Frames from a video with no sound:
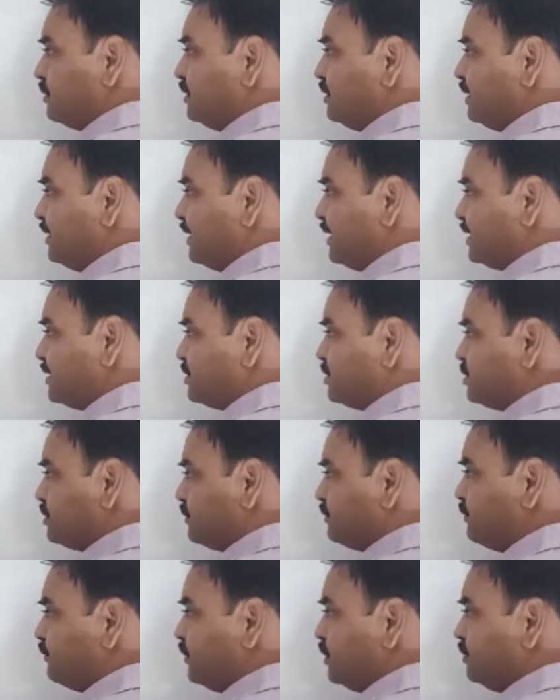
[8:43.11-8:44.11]
next
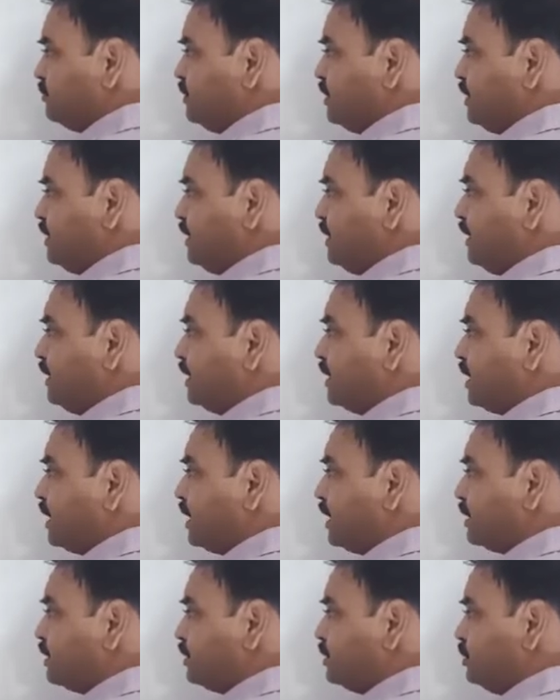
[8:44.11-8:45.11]
term will be
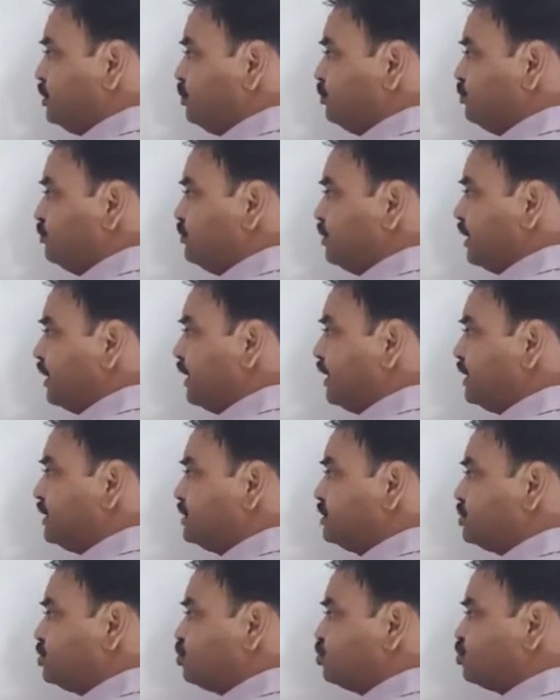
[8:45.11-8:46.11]
ar cube,
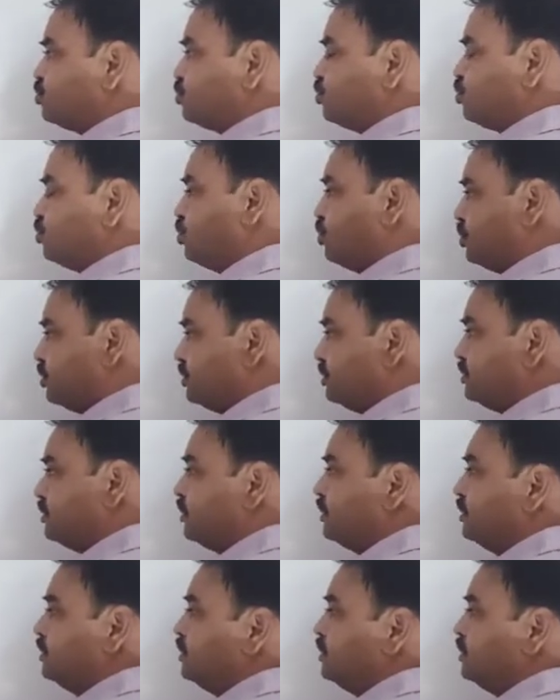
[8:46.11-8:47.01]
and so on.